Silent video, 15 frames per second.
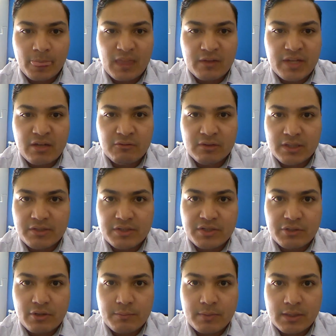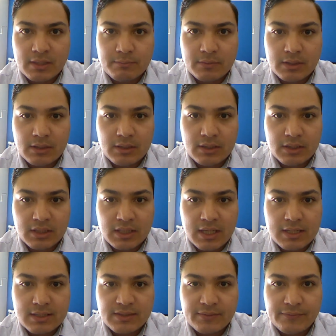that really just opened up the
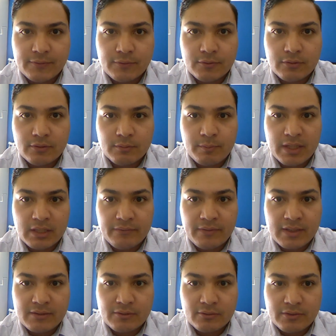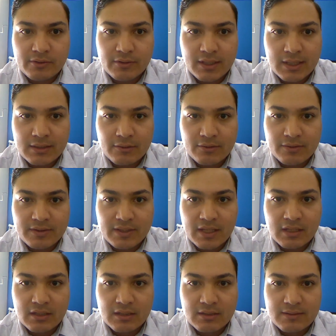gates for Benevento to get the
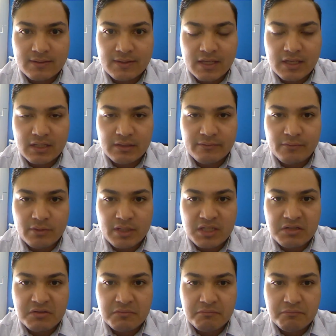second consecutive win.